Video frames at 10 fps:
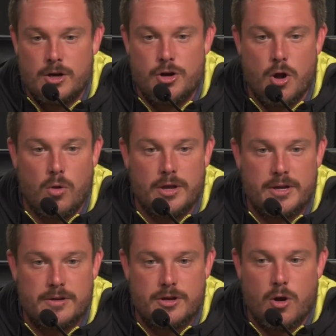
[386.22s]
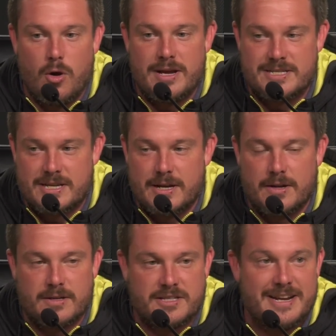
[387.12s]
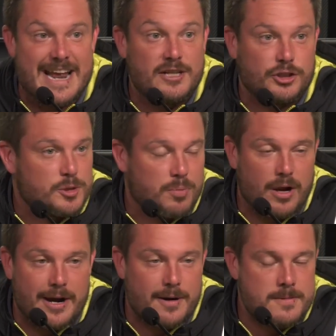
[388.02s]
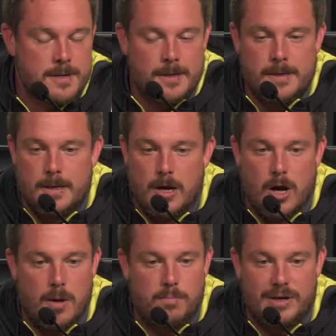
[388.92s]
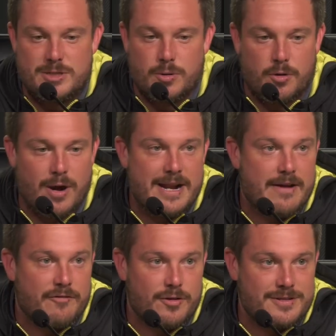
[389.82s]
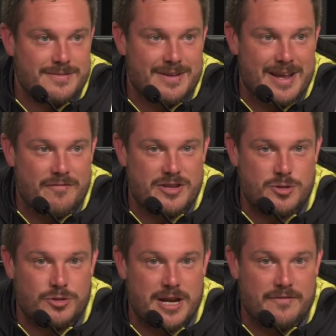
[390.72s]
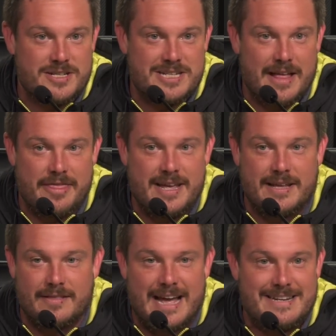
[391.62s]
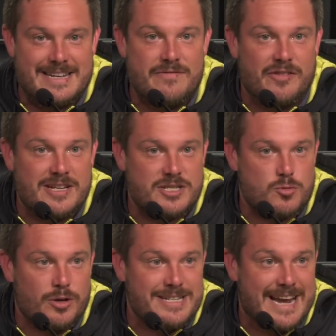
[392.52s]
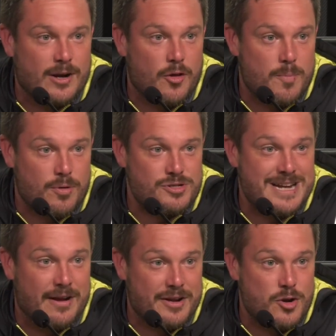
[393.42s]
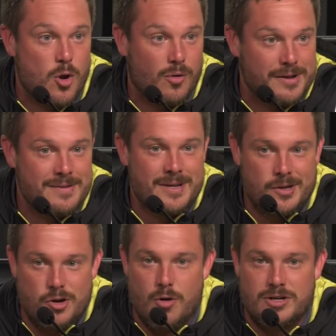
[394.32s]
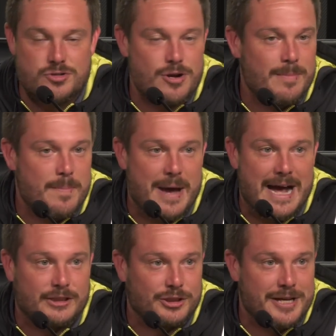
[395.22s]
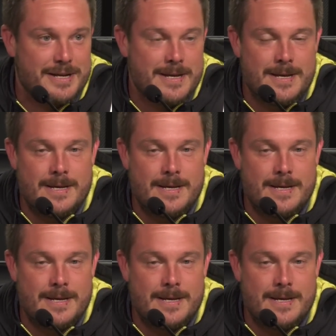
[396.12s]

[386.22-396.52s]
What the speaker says: Nolan, you know, is a tenacious player, plays with great effort and physical toughness, and I think that defense has really taken on the personality of Nolan. You know, extremely passionate.